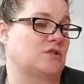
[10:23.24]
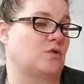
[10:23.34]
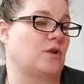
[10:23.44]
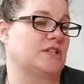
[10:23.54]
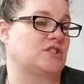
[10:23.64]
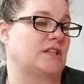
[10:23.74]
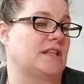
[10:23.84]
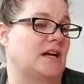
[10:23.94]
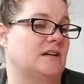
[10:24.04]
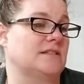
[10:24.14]
question
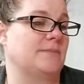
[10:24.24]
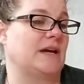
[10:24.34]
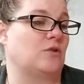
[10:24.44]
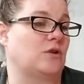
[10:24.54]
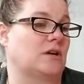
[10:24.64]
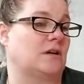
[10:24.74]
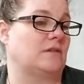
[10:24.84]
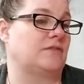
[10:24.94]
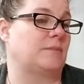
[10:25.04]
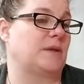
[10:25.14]
the ultimate
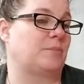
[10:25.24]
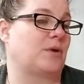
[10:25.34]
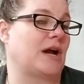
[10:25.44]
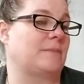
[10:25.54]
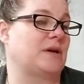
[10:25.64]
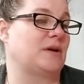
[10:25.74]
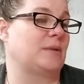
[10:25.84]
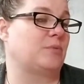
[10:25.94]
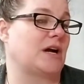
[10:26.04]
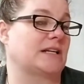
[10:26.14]
oracle from the primary
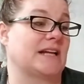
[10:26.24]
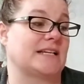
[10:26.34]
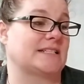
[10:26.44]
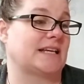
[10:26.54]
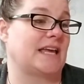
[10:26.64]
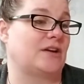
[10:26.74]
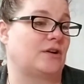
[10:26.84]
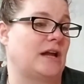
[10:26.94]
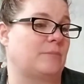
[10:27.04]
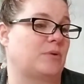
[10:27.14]

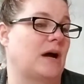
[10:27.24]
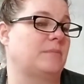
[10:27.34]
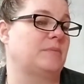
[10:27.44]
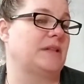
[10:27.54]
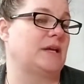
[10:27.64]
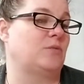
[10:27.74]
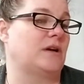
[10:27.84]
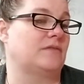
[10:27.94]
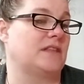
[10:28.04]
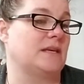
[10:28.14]
prognosticator and probably
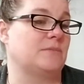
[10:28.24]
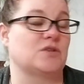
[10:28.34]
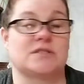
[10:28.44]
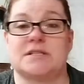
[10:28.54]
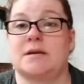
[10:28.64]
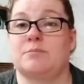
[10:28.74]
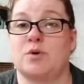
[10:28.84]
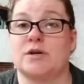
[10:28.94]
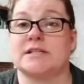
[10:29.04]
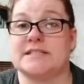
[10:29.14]
one of the most
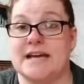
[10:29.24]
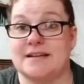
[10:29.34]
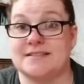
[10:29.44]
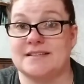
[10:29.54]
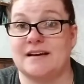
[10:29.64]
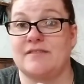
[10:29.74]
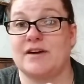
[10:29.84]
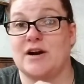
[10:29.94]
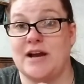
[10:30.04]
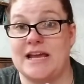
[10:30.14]
important decks of
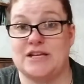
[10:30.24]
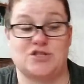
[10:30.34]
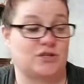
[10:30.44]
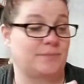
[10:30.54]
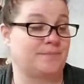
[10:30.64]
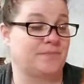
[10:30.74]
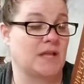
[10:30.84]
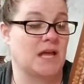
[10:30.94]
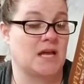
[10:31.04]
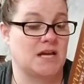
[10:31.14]
our age.
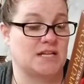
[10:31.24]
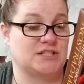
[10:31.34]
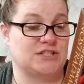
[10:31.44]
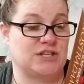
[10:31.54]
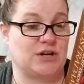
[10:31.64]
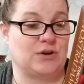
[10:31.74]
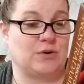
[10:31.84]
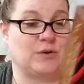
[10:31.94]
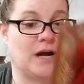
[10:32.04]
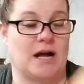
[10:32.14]

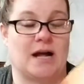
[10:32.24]
So